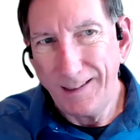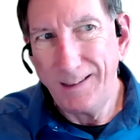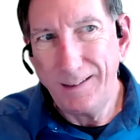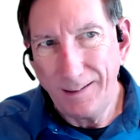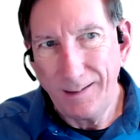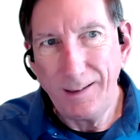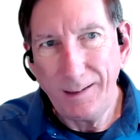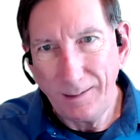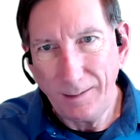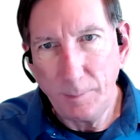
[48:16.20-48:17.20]
in
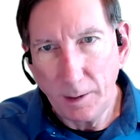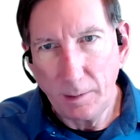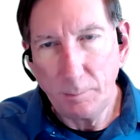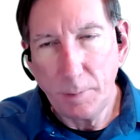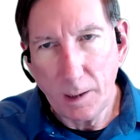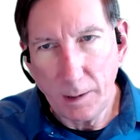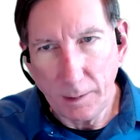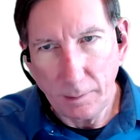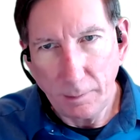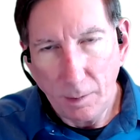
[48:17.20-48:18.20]
the email
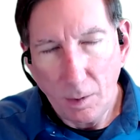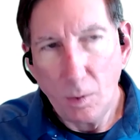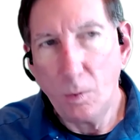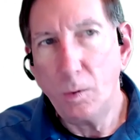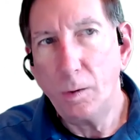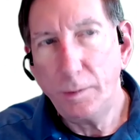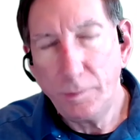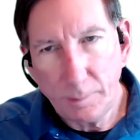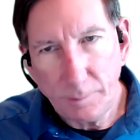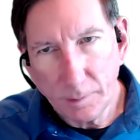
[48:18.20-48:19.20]
body or the
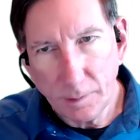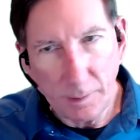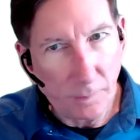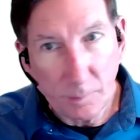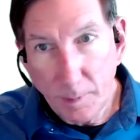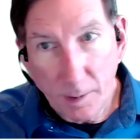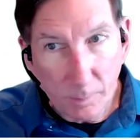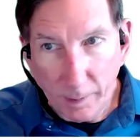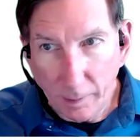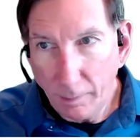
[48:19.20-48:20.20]
subject line, doesn't matter
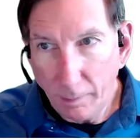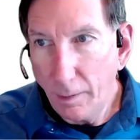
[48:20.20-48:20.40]
where.